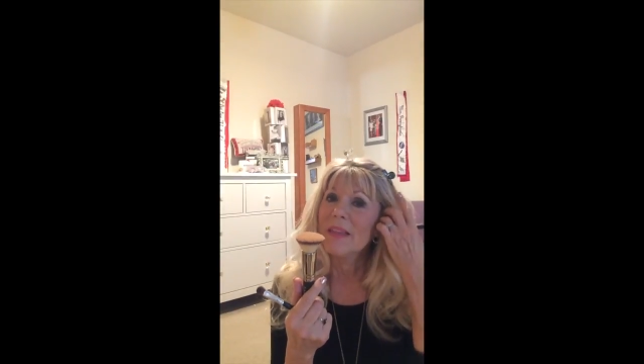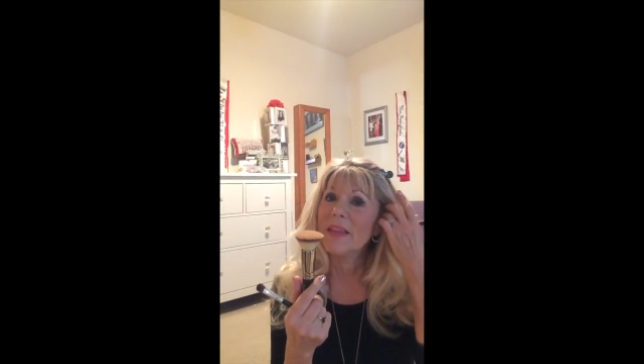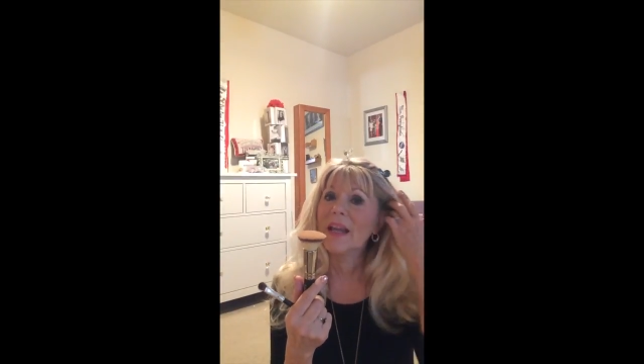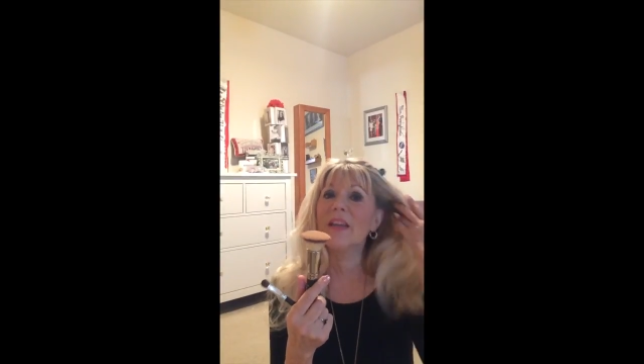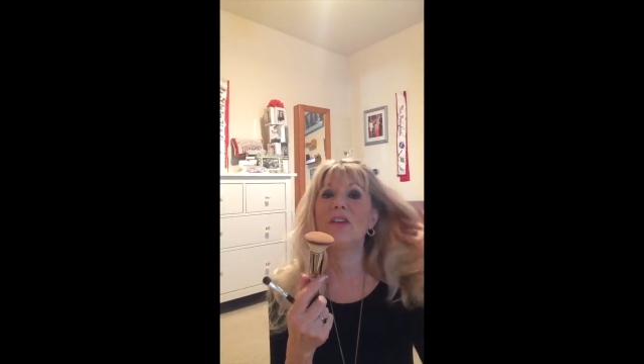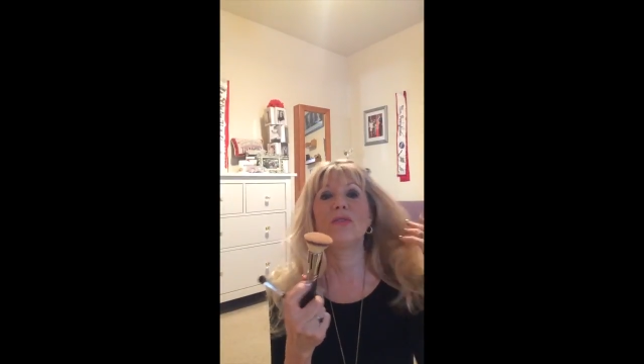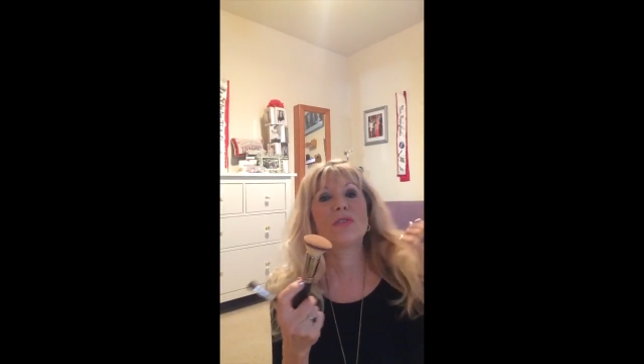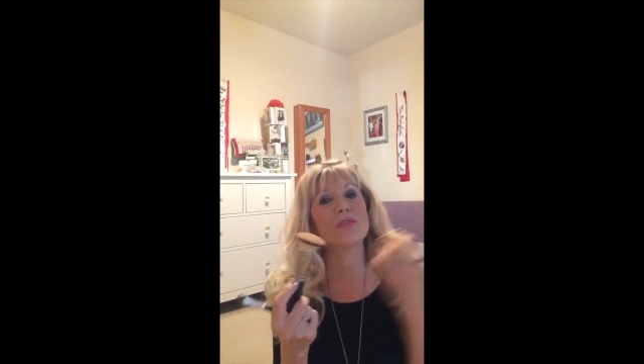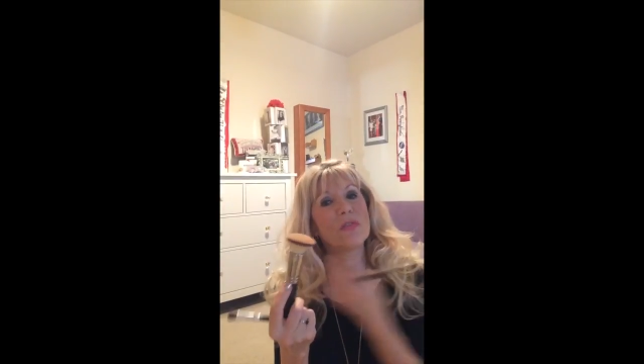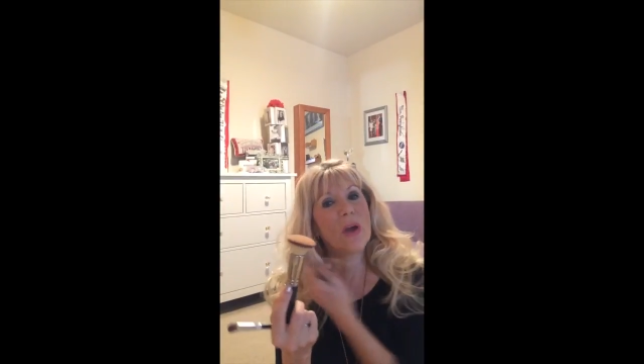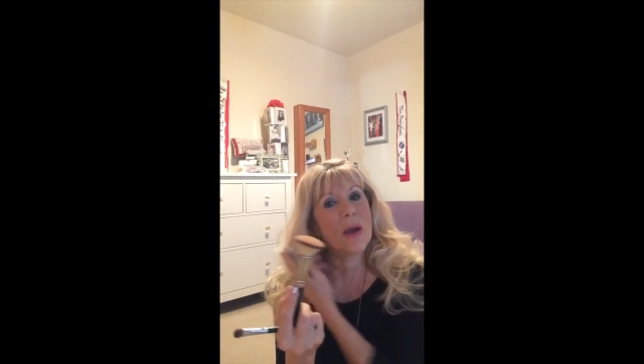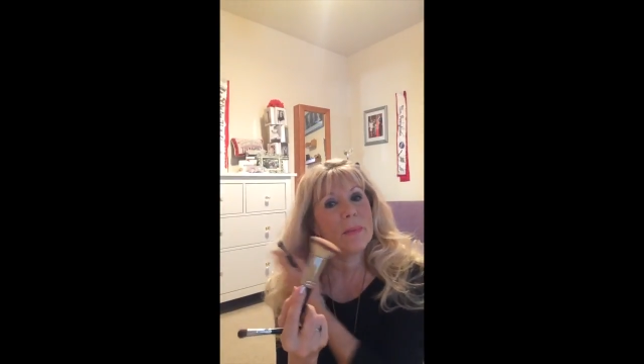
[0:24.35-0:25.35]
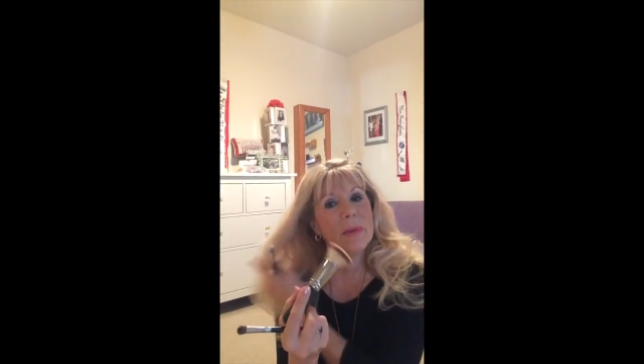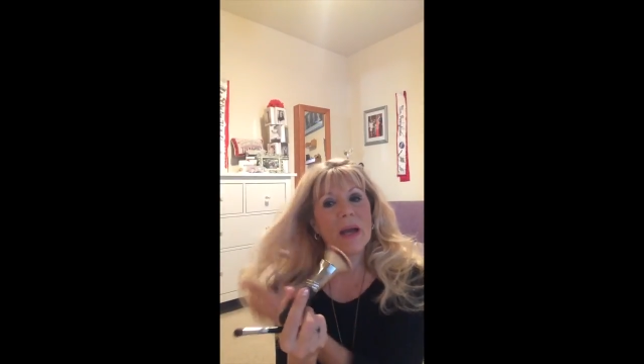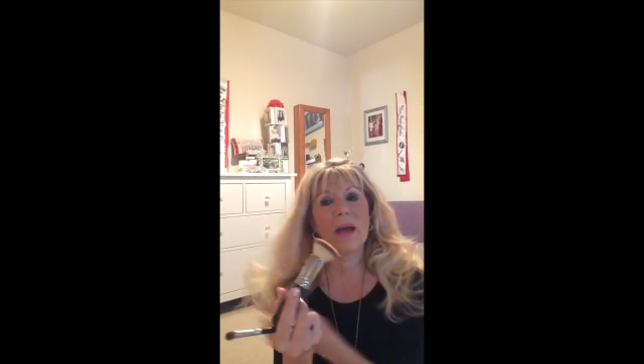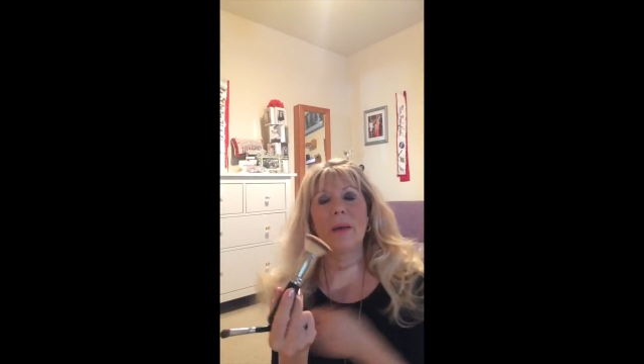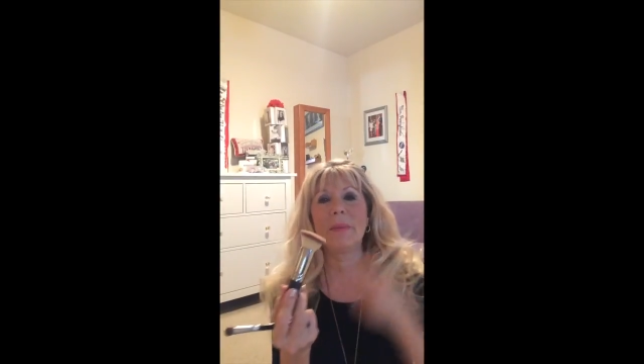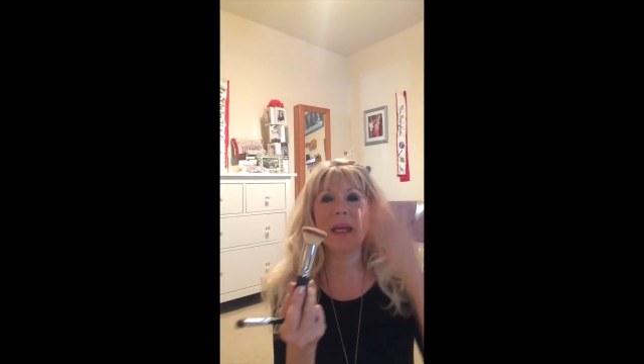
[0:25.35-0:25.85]
that I use from
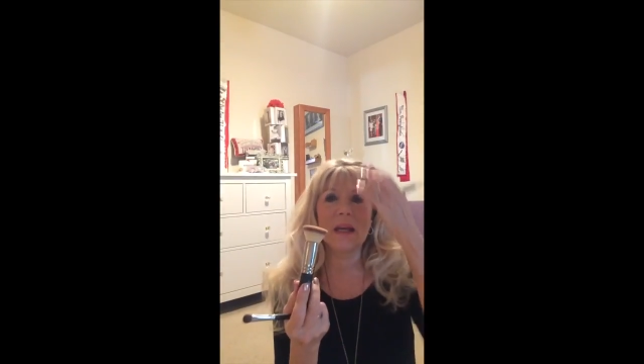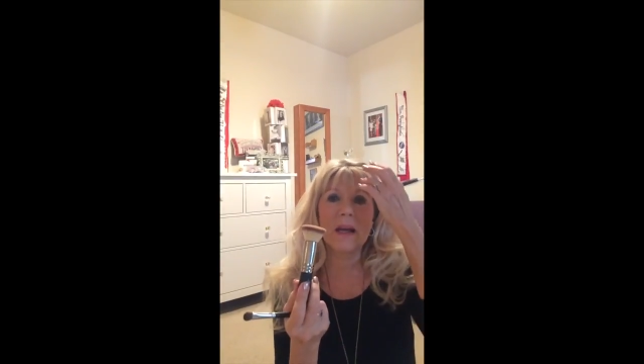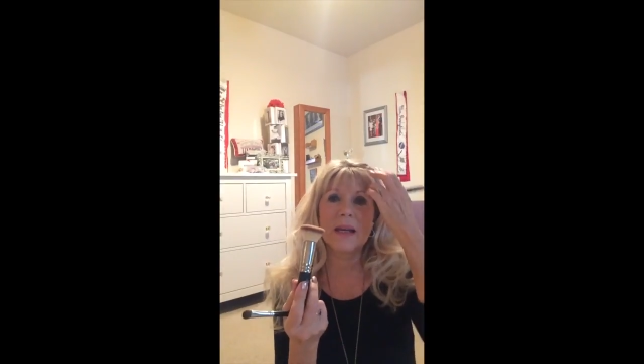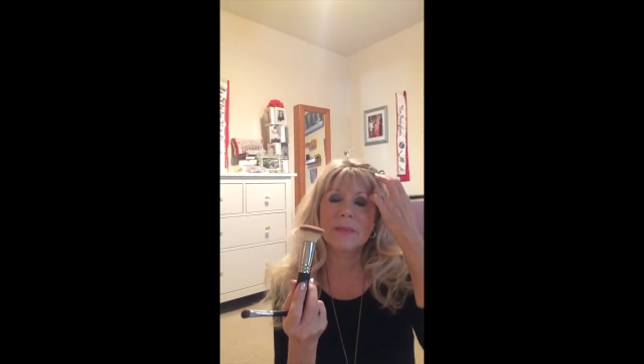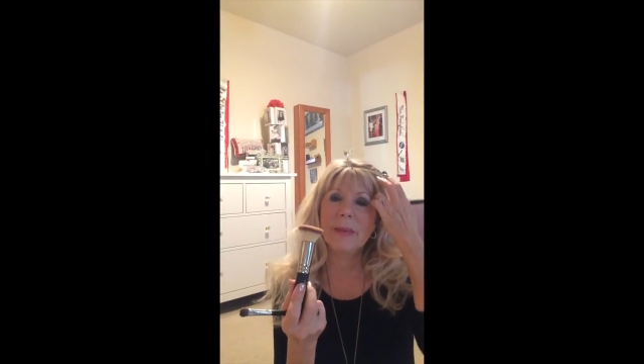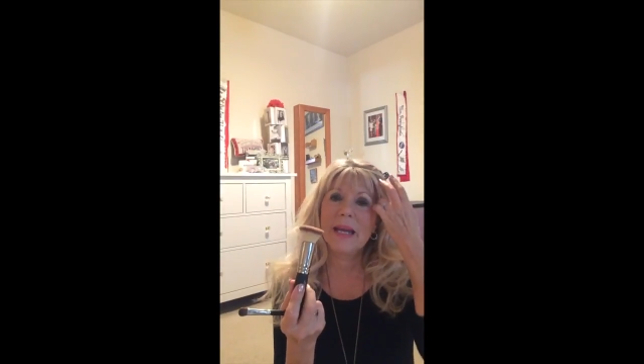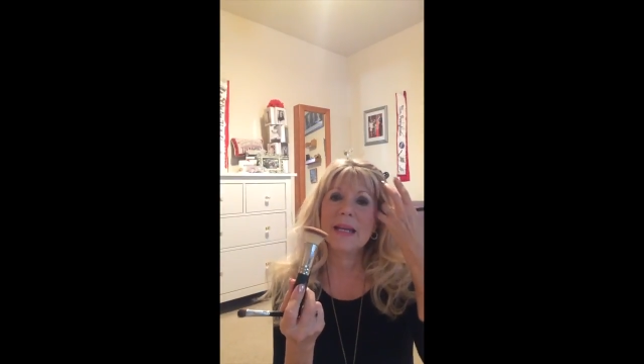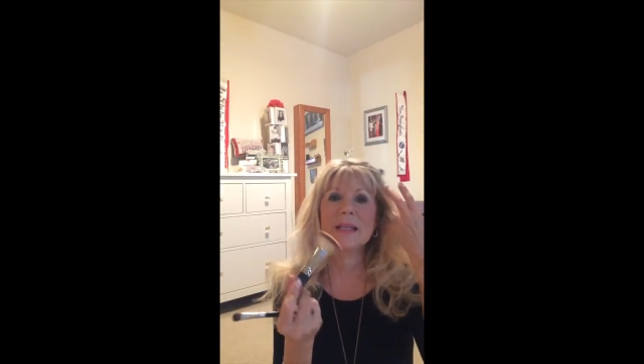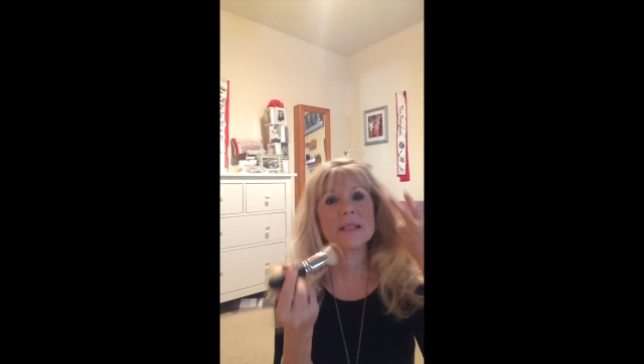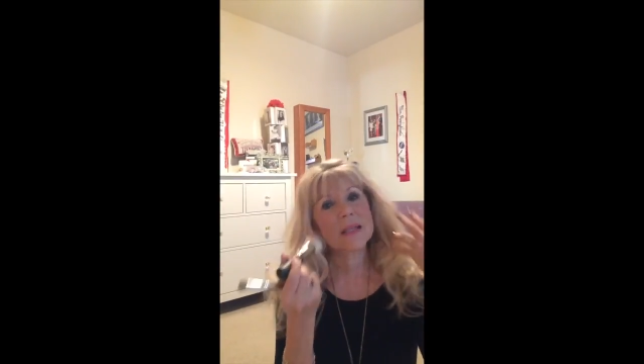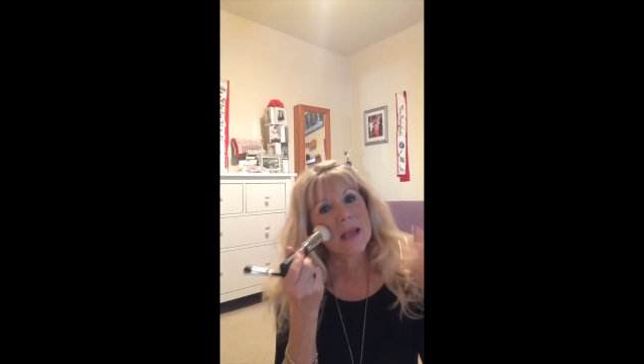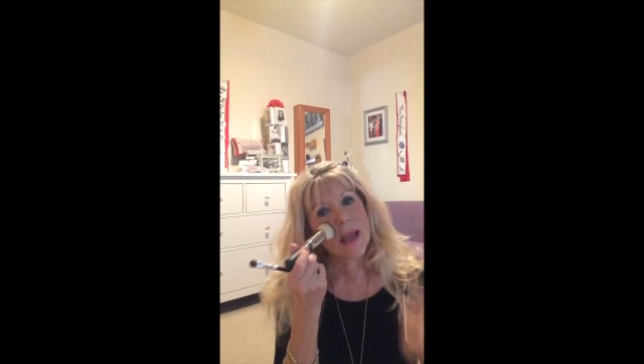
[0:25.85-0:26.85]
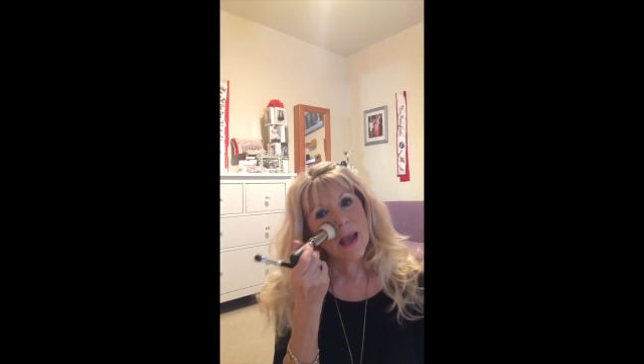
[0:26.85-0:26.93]
IT Cosmetics.